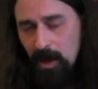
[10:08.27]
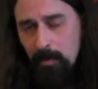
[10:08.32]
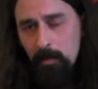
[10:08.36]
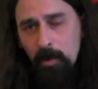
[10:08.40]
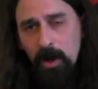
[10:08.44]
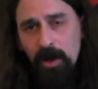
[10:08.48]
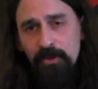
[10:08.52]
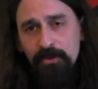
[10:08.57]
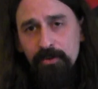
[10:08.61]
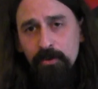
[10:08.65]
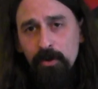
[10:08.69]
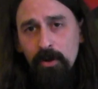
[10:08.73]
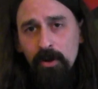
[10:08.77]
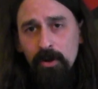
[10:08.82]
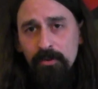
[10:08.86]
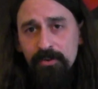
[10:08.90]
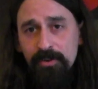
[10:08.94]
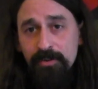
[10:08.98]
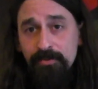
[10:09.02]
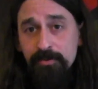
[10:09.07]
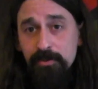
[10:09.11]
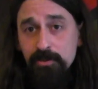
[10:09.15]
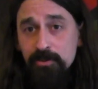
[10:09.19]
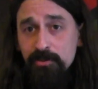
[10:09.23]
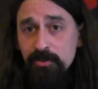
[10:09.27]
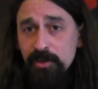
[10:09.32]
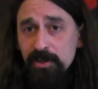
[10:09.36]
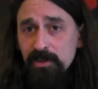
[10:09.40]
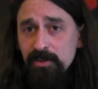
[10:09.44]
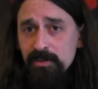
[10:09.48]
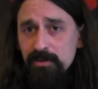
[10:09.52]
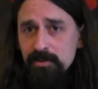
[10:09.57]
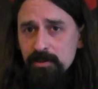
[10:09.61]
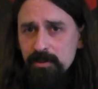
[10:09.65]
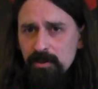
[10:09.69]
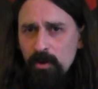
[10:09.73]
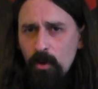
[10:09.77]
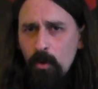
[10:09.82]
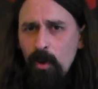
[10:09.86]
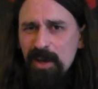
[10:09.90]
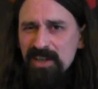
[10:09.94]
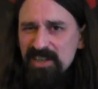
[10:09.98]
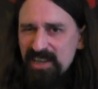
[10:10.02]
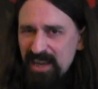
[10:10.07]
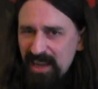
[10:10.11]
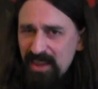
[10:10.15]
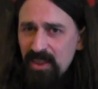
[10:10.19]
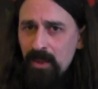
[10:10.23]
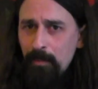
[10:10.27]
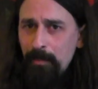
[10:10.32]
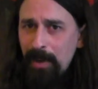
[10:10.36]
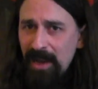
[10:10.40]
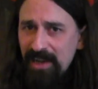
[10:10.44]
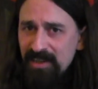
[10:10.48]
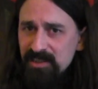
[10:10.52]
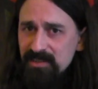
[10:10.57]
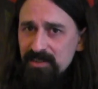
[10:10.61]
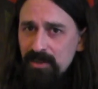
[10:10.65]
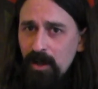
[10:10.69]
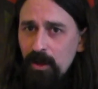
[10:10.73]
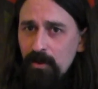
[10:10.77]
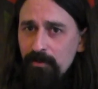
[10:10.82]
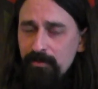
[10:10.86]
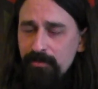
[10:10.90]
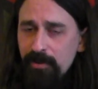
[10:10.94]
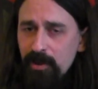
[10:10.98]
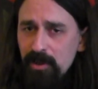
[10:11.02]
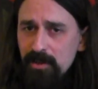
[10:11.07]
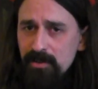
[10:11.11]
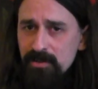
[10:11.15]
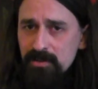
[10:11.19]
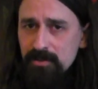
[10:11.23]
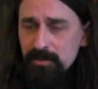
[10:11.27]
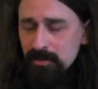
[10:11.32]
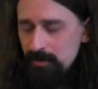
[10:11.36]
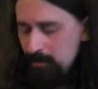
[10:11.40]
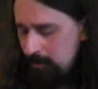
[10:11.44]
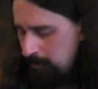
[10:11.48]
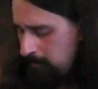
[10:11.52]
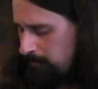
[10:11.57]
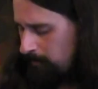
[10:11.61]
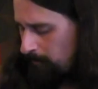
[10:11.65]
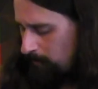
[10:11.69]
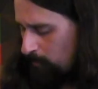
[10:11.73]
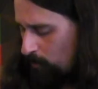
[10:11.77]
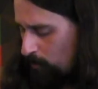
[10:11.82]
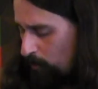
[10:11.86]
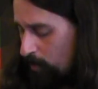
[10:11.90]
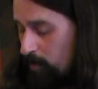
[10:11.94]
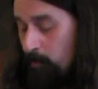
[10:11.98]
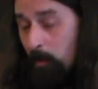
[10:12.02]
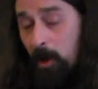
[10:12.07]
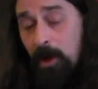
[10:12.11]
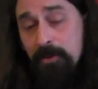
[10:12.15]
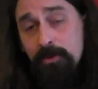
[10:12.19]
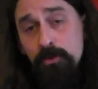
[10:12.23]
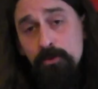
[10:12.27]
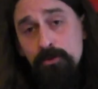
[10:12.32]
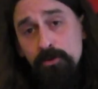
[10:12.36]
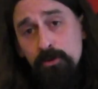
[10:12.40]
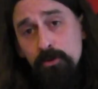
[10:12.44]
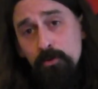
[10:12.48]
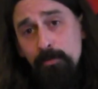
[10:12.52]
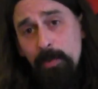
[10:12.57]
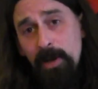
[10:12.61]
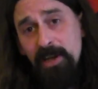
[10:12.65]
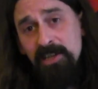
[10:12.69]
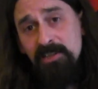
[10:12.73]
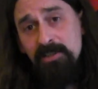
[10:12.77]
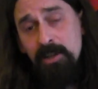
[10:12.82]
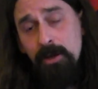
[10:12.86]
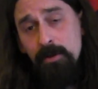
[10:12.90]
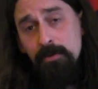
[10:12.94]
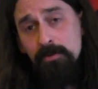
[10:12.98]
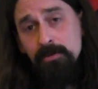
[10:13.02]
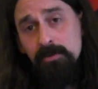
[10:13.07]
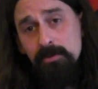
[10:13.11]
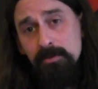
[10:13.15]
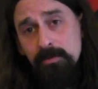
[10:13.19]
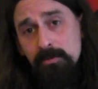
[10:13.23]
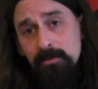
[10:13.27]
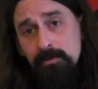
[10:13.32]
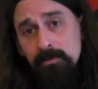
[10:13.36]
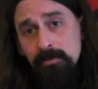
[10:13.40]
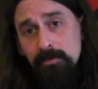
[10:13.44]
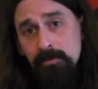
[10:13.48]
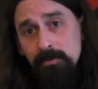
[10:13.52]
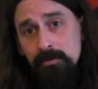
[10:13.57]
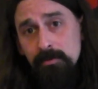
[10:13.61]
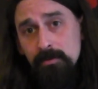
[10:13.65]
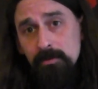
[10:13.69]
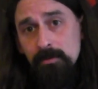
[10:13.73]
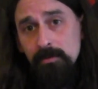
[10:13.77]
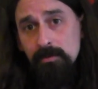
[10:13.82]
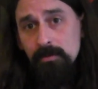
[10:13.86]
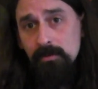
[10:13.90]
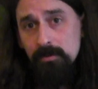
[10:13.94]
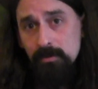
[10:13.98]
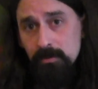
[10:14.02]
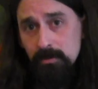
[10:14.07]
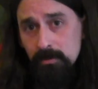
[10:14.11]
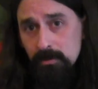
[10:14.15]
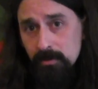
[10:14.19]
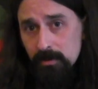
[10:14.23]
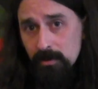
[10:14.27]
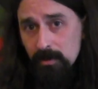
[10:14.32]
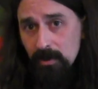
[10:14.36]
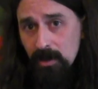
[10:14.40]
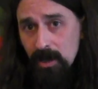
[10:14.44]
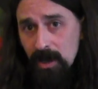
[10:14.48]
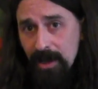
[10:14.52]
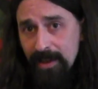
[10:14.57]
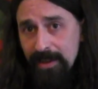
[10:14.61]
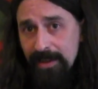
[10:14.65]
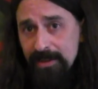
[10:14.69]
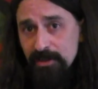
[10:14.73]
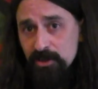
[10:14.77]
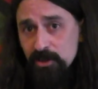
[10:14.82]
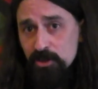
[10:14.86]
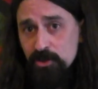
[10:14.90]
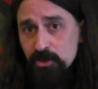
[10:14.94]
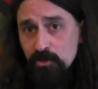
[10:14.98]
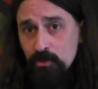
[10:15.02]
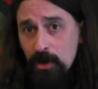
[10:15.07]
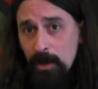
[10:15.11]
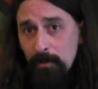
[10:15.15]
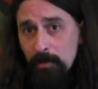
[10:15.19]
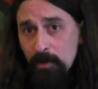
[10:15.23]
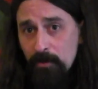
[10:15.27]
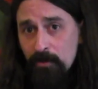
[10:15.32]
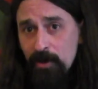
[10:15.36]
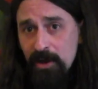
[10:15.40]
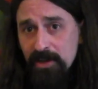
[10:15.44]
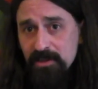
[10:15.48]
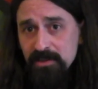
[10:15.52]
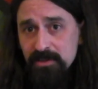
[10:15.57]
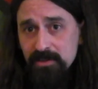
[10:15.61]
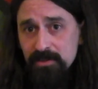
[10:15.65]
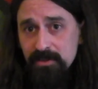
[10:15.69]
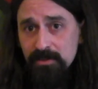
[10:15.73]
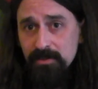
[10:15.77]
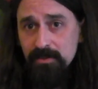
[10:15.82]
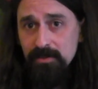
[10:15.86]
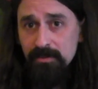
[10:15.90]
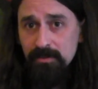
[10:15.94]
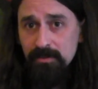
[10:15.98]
might do it on different strings, always hitting the bass note first, or you might do 2 bass notes and then just strum the rest,